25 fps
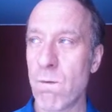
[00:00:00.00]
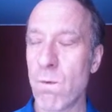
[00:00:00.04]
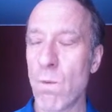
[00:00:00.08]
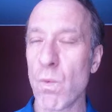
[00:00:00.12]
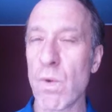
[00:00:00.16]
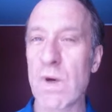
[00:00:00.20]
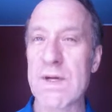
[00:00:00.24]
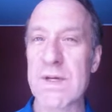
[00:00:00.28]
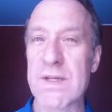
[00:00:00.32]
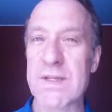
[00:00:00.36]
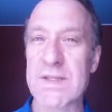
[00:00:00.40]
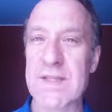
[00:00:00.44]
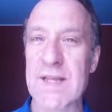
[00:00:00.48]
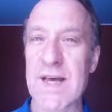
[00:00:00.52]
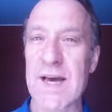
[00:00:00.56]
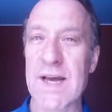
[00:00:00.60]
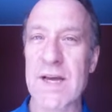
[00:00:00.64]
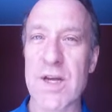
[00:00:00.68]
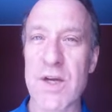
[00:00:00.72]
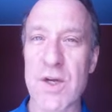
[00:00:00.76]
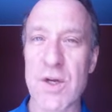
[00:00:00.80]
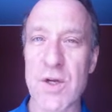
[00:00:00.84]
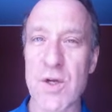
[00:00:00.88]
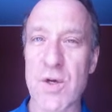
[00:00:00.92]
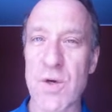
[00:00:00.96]
what does
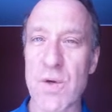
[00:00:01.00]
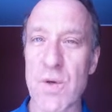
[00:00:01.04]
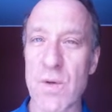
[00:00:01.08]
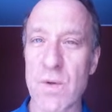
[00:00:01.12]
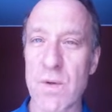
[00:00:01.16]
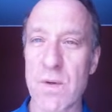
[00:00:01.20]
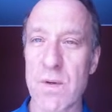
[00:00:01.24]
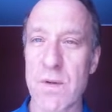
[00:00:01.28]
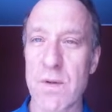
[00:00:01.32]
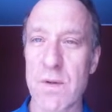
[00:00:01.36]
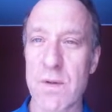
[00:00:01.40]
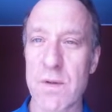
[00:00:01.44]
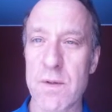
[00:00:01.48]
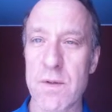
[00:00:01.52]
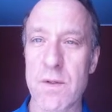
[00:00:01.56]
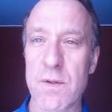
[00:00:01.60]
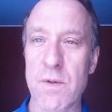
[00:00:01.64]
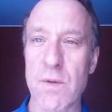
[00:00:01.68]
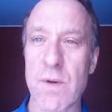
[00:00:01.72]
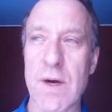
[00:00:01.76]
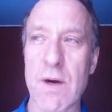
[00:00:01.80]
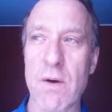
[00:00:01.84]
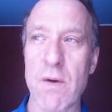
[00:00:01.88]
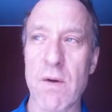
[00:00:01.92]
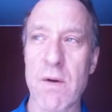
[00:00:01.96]
that do
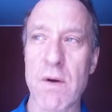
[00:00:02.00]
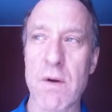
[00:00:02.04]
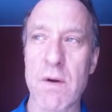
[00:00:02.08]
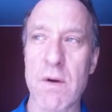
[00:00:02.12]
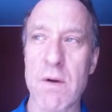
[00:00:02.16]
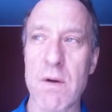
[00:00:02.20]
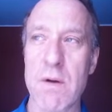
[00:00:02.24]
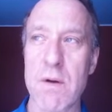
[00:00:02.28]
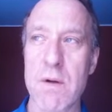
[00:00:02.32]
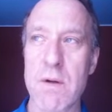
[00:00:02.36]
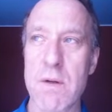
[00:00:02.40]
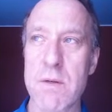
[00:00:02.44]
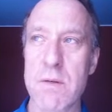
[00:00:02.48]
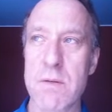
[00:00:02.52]
to our